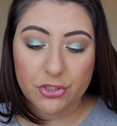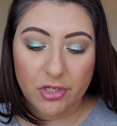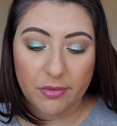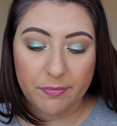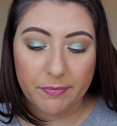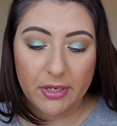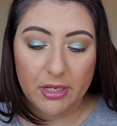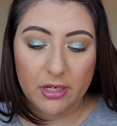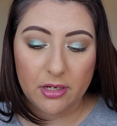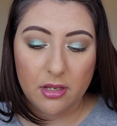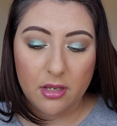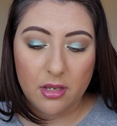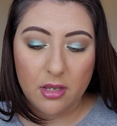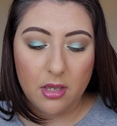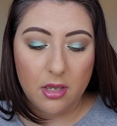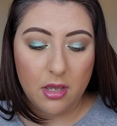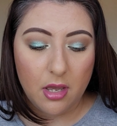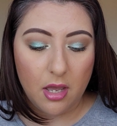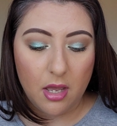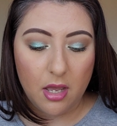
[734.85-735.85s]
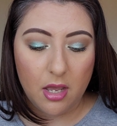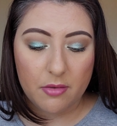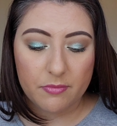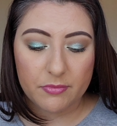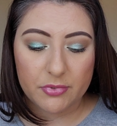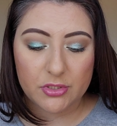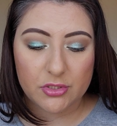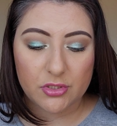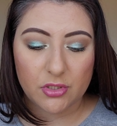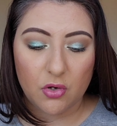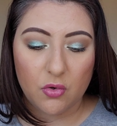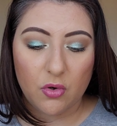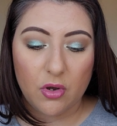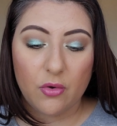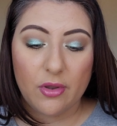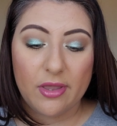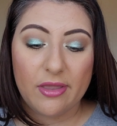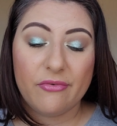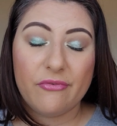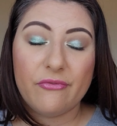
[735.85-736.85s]
shipping. Um, so
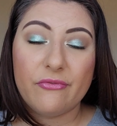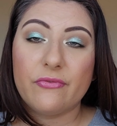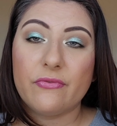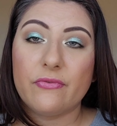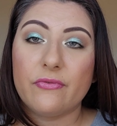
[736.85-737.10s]
if